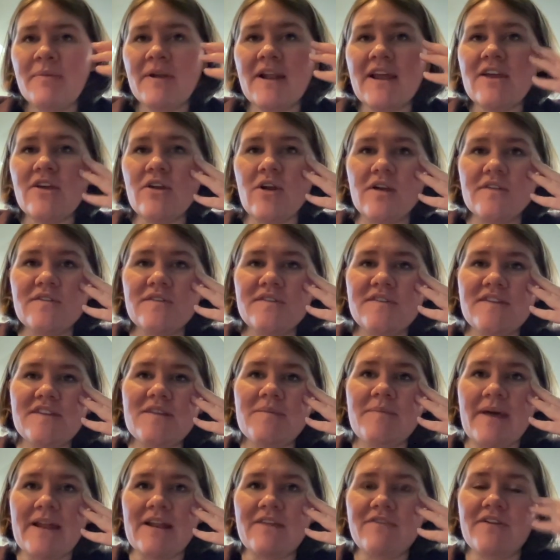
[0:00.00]
But I could also see
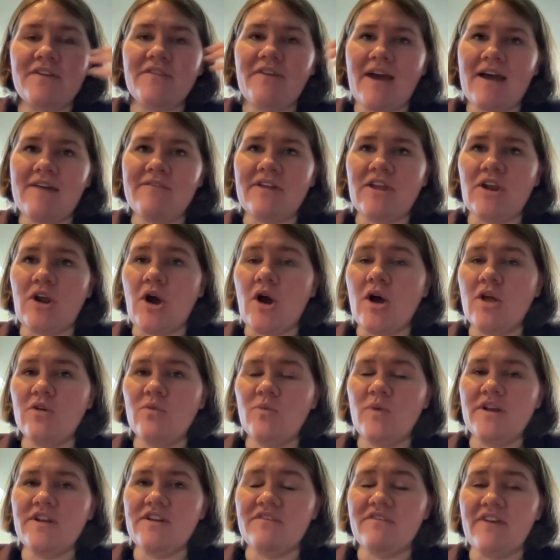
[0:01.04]
the benefit of having it all in
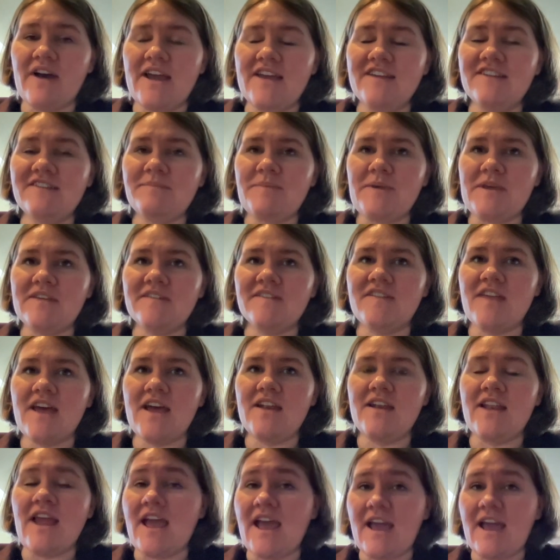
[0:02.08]
one device because then